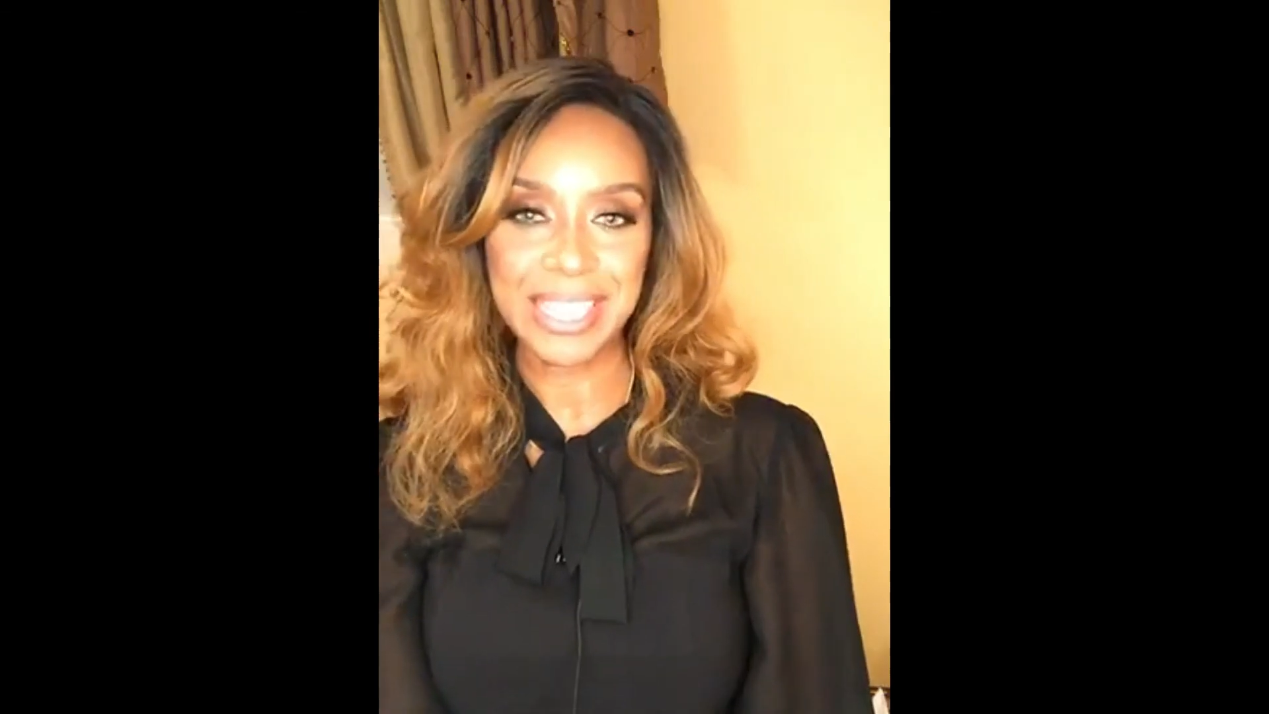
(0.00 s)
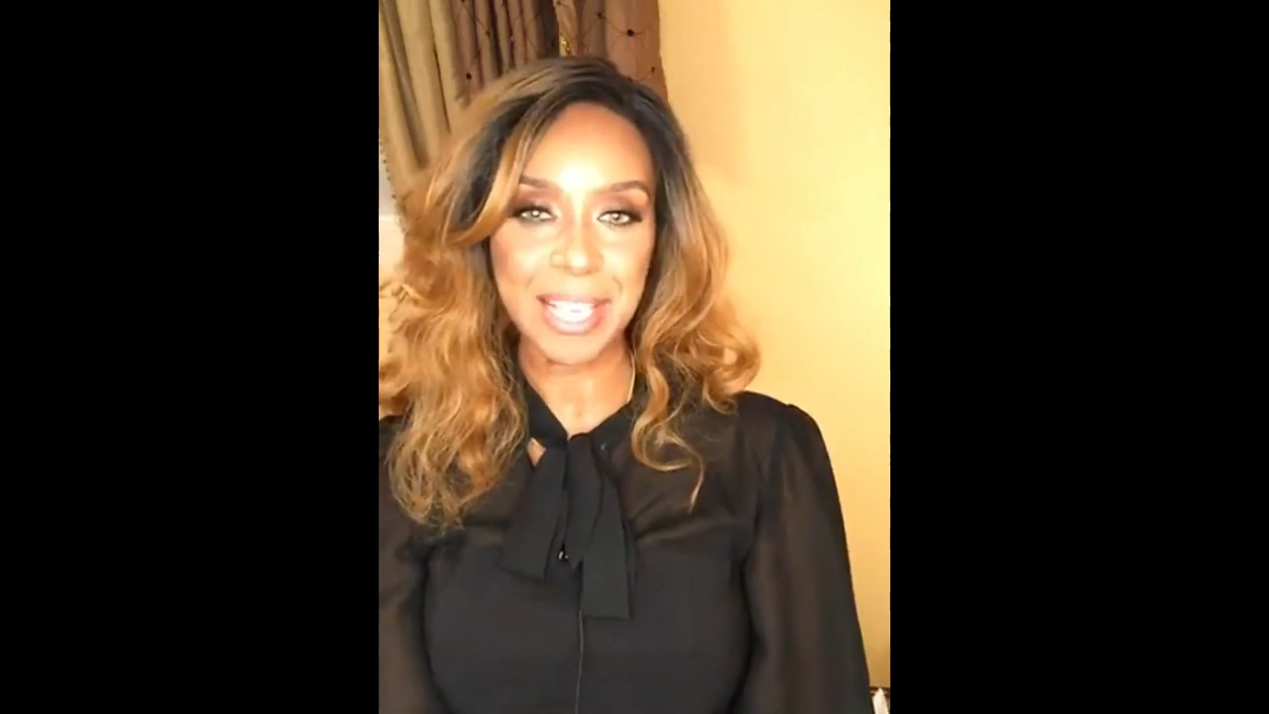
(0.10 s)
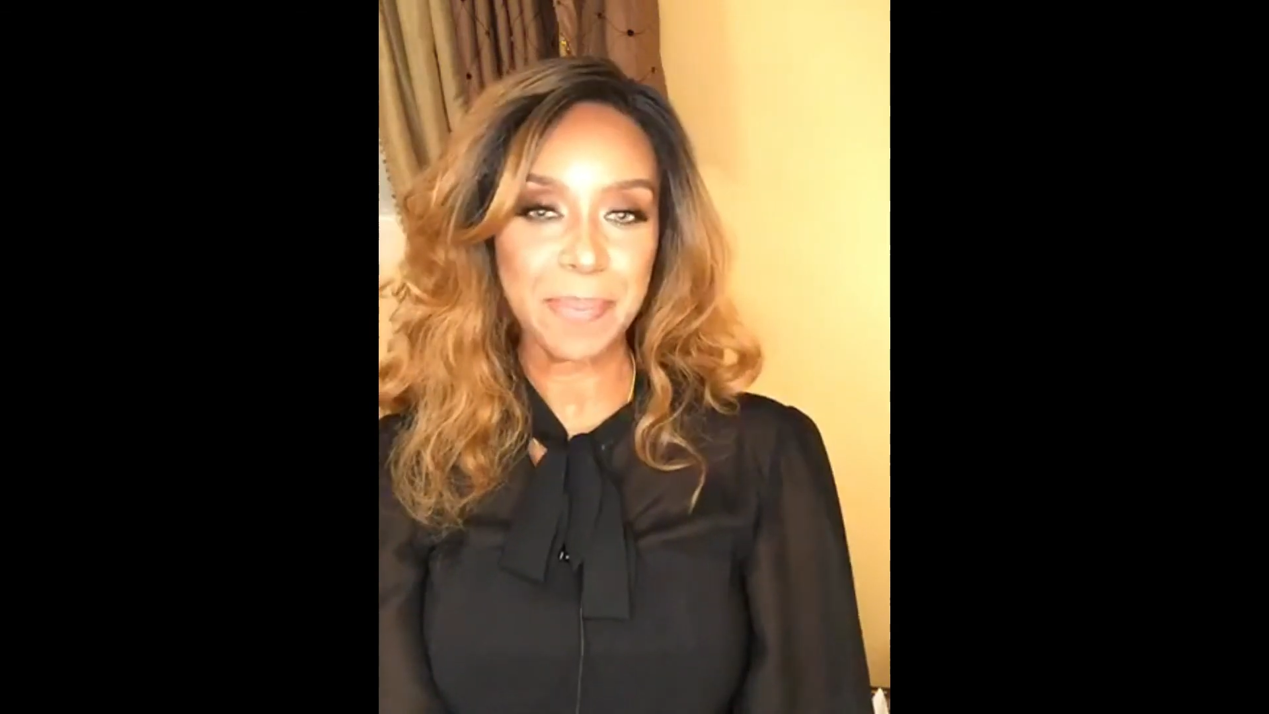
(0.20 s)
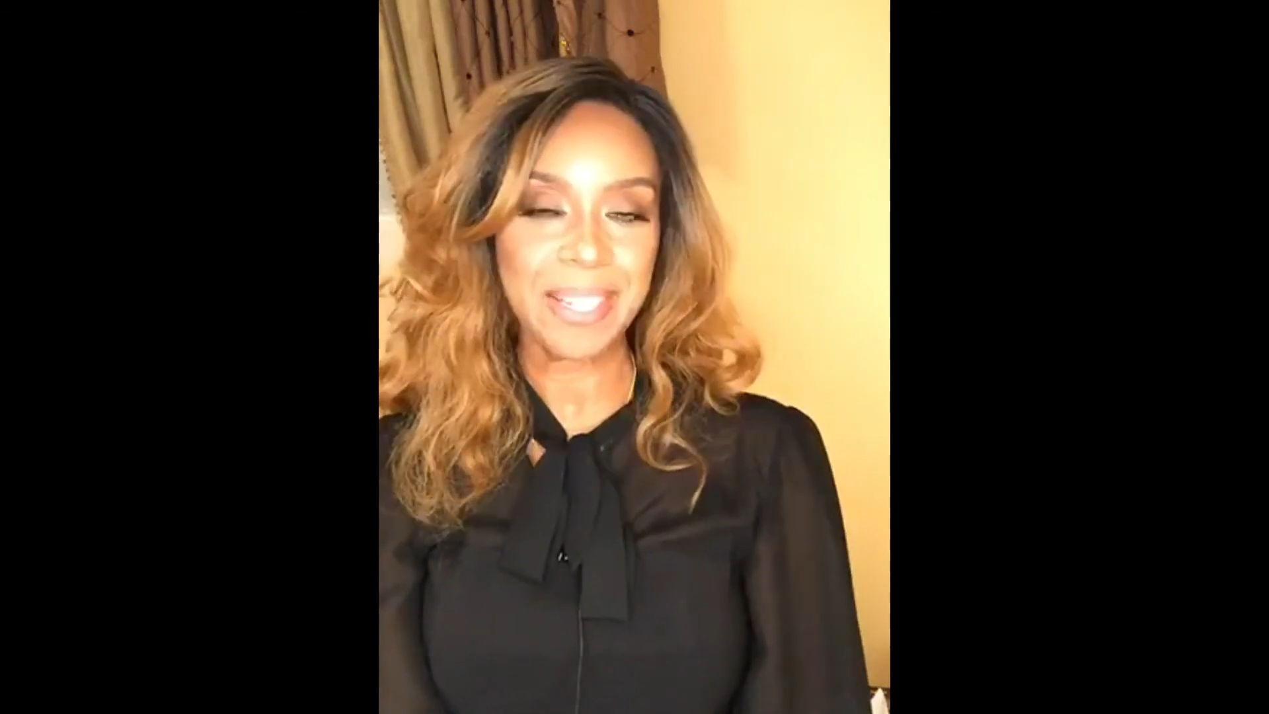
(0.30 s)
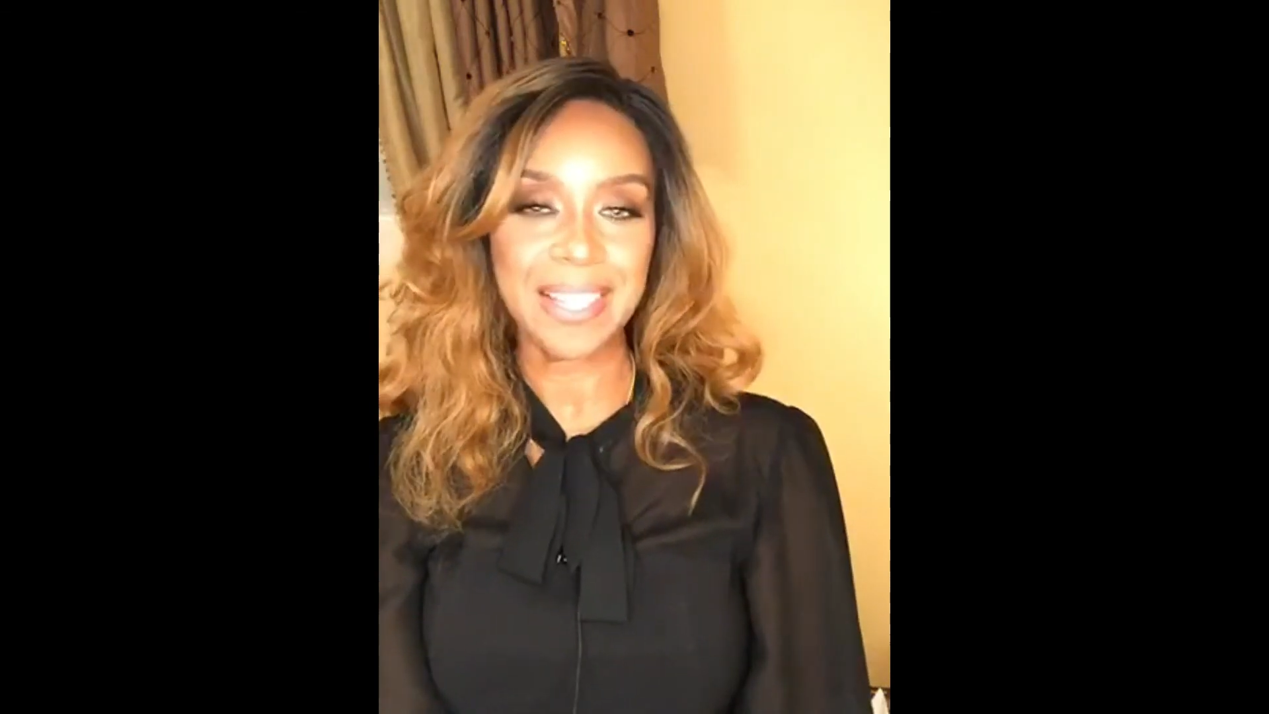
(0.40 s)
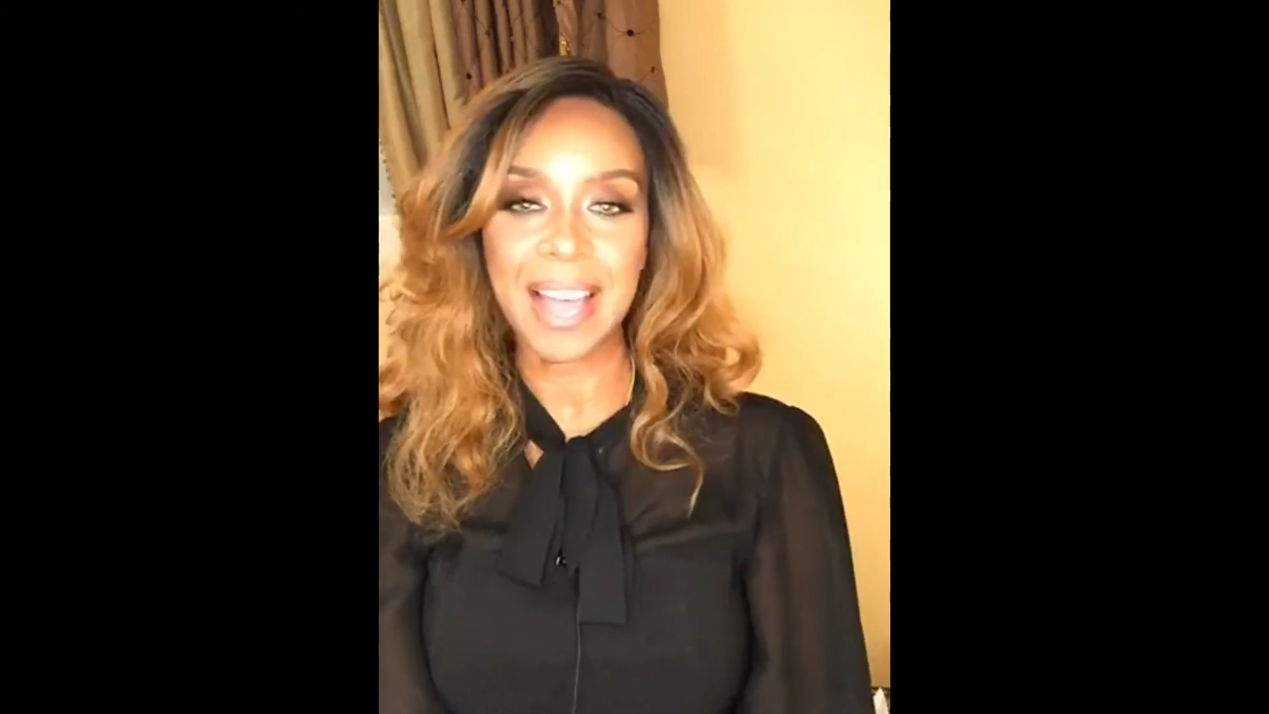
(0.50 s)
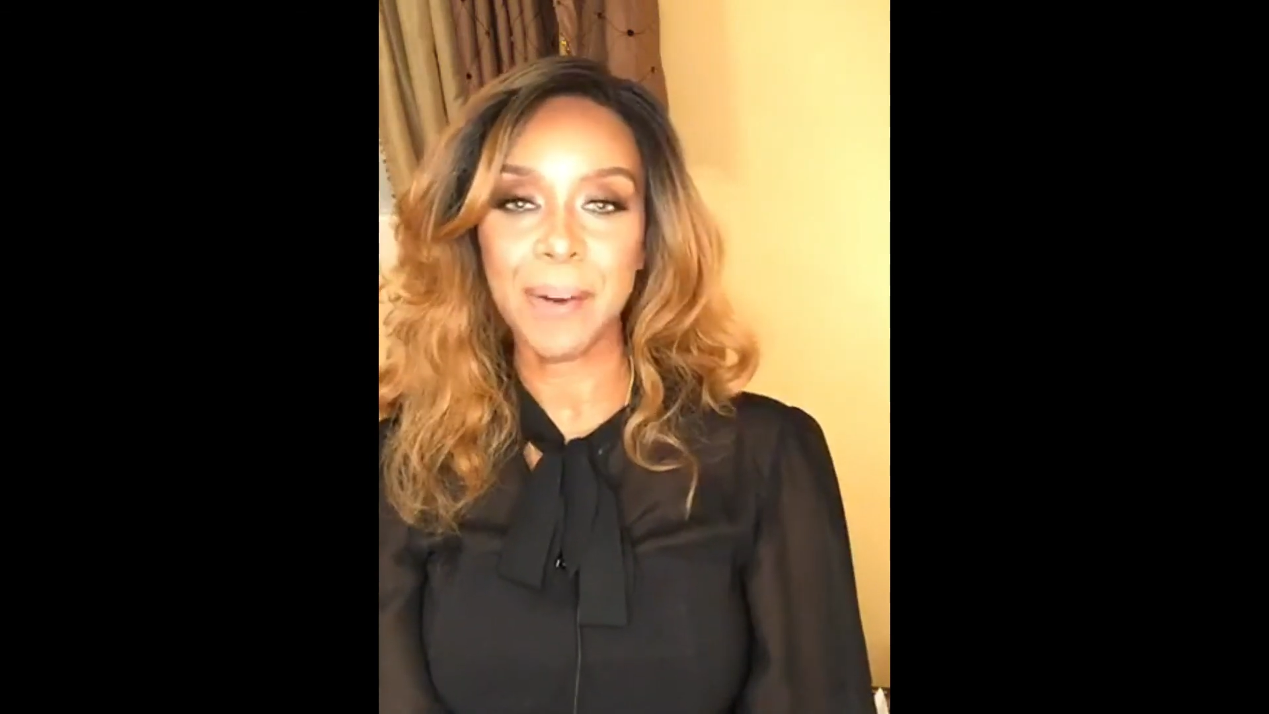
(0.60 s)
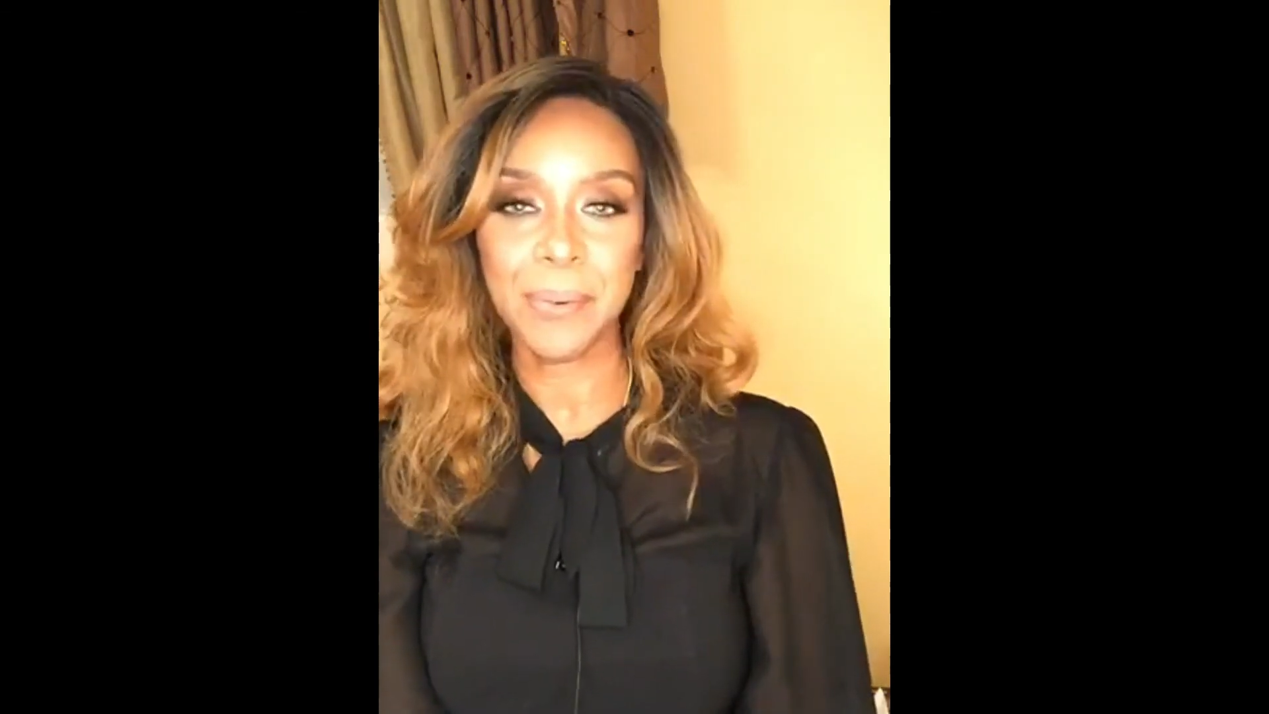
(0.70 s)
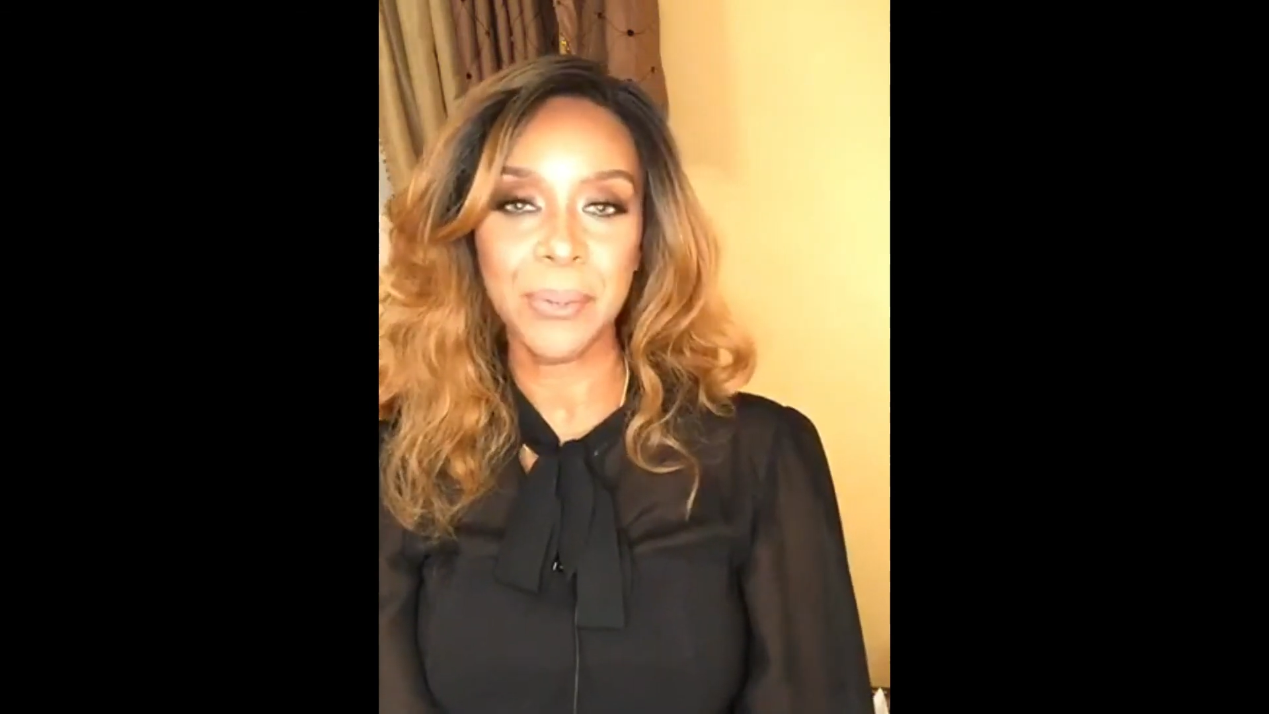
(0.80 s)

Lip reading: tips that